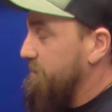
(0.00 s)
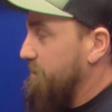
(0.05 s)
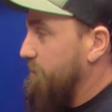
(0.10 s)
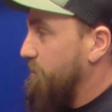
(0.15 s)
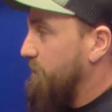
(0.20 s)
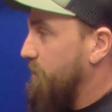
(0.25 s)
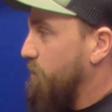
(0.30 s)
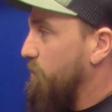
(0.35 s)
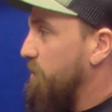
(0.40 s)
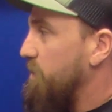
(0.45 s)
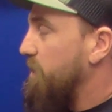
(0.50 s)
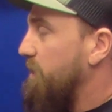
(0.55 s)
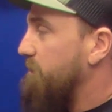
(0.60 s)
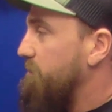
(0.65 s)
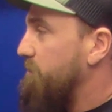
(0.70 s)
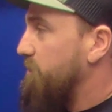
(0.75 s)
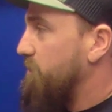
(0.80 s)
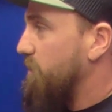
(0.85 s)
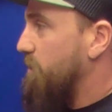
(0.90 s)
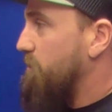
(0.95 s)
Something that we
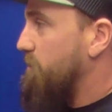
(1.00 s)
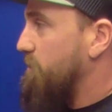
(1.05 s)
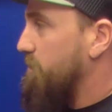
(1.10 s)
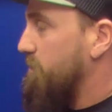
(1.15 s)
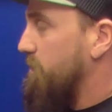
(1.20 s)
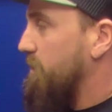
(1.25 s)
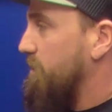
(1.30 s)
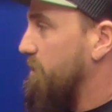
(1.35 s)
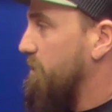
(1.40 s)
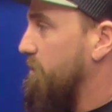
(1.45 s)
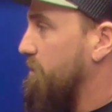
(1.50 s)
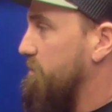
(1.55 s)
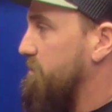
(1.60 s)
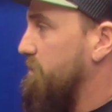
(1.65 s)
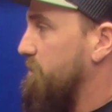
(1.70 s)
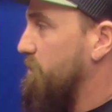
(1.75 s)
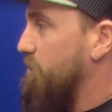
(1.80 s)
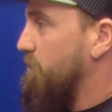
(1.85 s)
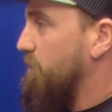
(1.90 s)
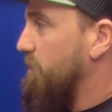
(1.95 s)
never thought we would let go of,
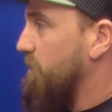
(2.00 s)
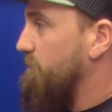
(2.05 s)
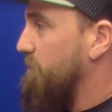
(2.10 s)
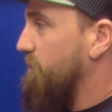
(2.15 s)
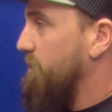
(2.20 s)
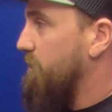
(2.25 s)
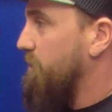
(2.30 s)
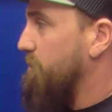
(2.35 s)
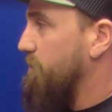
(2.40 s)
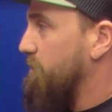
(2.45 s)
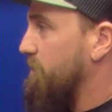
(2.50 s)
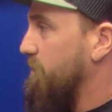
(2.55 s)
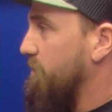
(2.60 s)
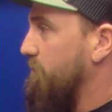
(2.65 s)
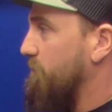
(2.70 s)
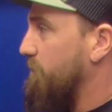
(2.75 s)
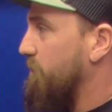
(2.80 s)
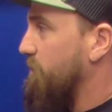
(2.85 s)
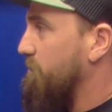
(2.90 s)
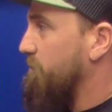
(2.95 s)
something we never thought we would
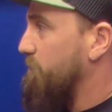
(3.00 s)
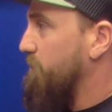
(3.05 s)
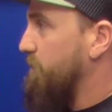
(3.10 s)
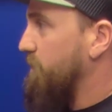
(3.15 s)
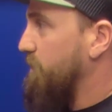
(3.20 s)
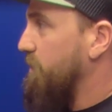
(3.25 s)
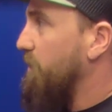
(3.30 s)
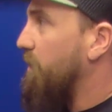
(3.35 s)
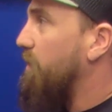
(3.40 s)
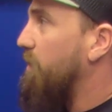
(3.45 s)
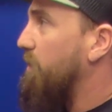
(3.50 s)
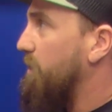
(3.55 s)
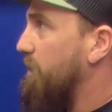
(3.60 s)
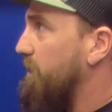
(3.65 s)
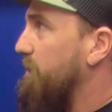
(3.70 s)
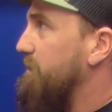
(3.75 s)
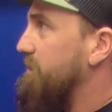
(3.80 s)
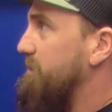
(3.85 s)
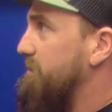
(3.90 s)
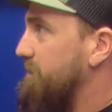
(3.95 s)
get rid of. But
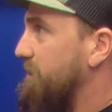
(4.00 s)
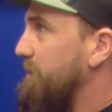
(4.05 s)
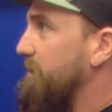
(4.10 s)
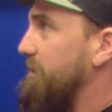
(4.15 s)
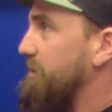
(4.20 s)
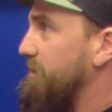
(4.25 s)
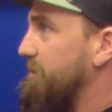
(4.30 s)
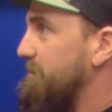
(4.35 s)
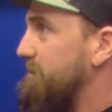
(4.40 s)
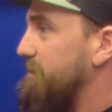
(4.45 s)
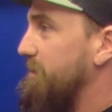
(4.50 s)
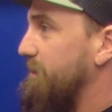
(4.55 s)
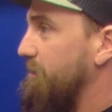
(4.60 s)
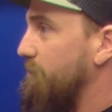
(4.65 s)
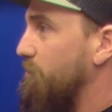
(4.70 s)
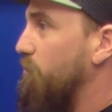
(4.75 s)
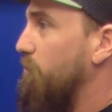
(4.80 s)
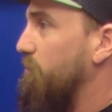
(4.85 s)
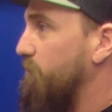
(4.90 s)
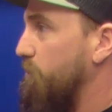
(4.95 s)
God says,
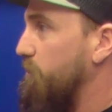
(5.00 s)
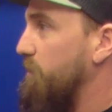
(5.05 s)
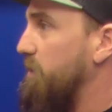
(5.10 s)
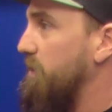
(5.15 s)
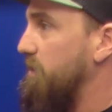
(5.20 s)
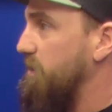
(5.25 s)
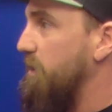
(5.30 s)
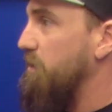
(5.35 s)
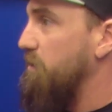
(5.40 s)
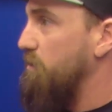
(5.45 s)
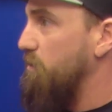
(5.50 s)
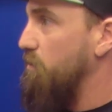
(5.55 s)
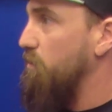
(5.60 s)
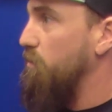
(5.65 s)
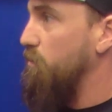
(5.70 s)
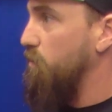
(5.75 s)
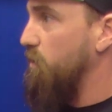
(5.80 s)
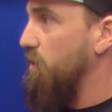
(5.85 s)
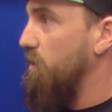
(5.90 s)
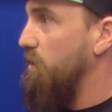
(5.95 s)
in order for me to take
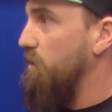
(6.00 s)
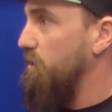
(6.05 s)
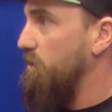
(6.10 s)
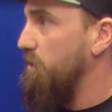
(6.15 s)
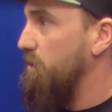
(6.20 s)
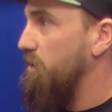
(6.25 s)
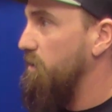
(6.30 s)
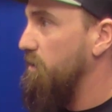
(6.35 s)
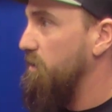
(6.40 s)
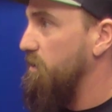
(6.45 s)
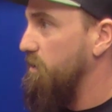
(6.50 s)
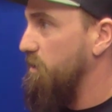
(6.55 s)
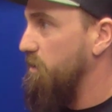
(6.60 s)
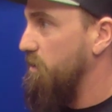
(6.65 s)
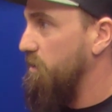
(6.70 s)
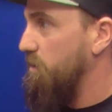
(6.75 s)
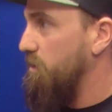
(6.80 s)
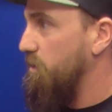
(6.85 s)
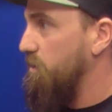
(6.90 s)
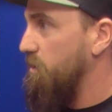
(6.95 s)
you where
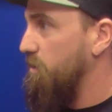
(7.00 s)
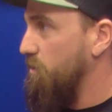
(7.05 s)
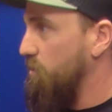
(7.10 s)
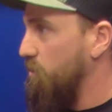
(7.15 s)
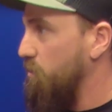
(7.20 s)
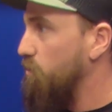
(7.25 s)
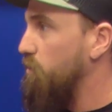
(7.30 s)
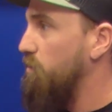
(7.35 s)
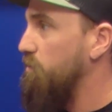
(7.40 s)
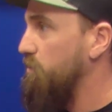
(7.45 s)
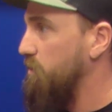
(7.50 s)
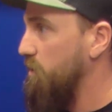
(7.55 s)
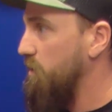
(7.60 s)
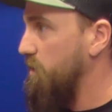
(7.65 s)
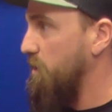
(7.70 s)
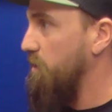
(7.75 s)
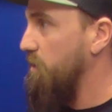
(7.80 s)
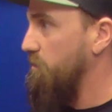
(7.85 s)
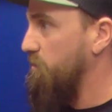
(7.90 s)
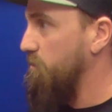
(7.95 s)
you're wanting to
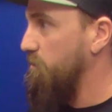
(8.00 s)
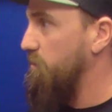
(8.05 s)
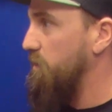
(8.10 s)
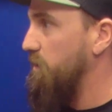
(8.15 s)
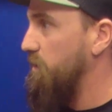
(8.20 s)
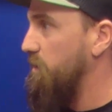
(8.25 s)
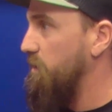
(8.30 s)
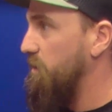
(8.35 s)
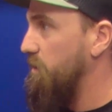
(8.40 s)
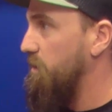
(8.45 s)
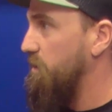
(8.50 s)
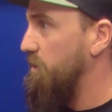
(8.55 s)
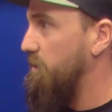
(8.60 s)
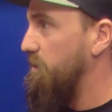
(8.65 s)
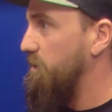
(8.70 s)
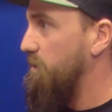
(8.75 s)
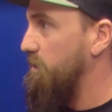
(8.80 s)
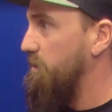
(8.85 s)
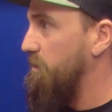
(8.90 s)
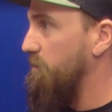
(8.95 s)
go,
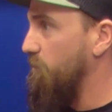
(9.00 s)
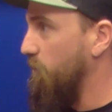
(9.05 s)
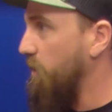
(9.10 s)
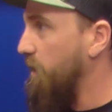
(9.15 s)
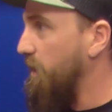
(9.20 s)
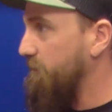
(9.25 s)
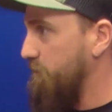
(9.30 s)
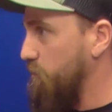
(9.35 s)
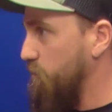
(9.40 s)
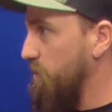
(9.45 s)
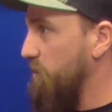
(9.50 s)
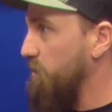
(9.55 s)
we have to